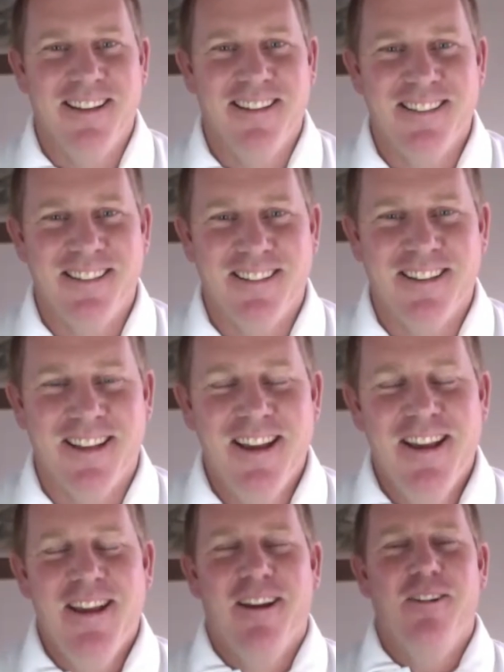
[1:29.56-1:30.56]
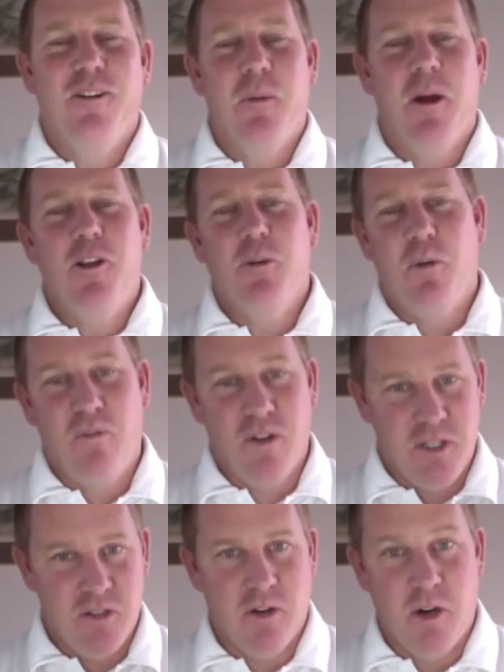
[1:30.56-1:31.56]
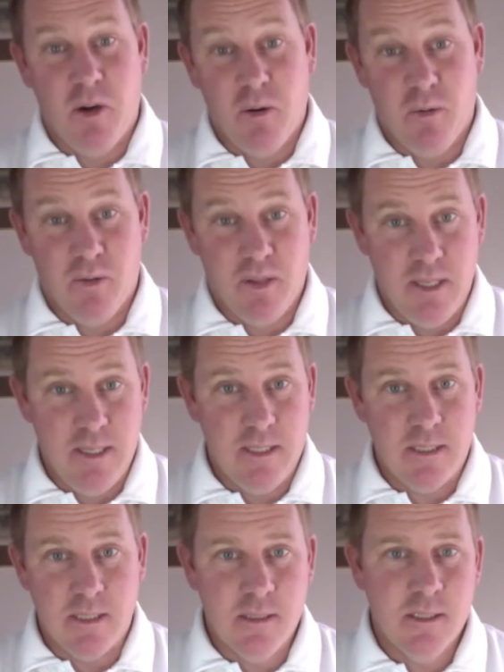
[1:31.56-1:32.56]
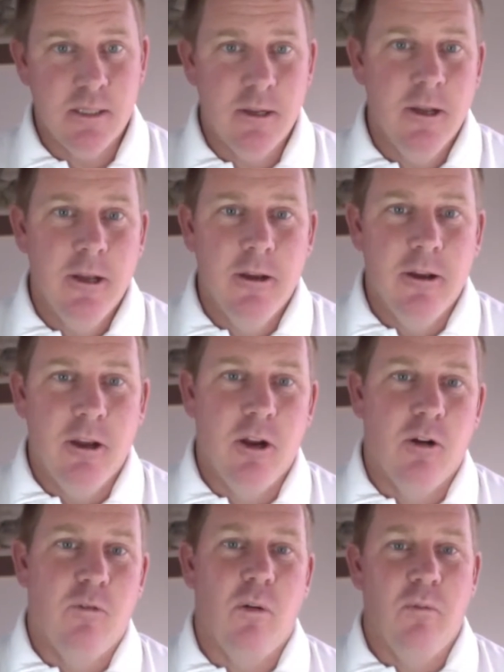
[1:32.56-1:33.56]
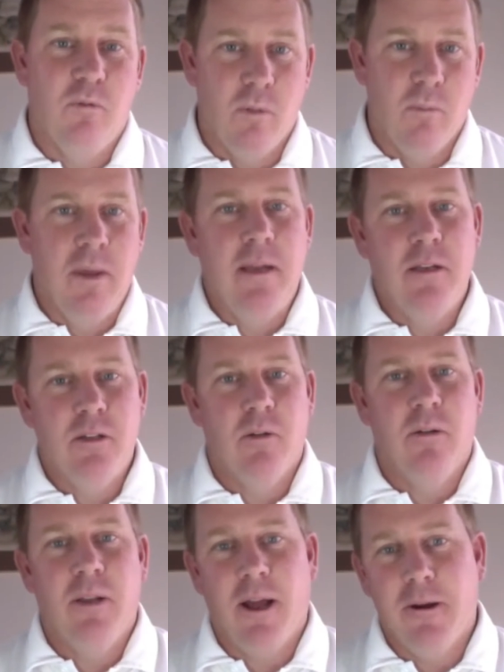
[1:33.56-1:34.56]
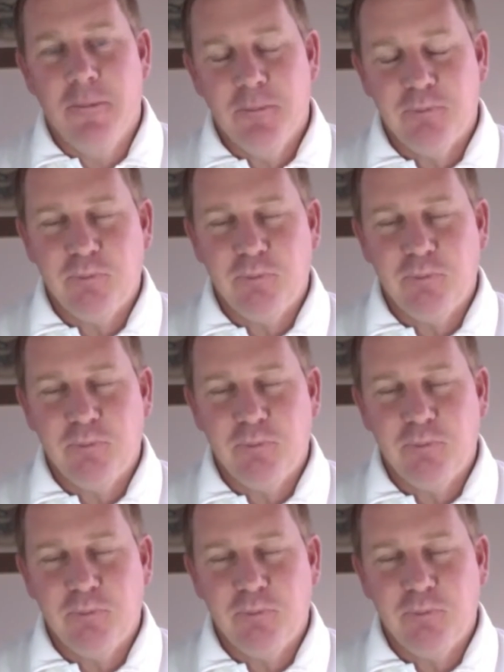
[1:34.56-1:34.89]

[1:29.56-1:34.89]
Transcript: excellent. Because you made your professional career with Easterns, from then till now.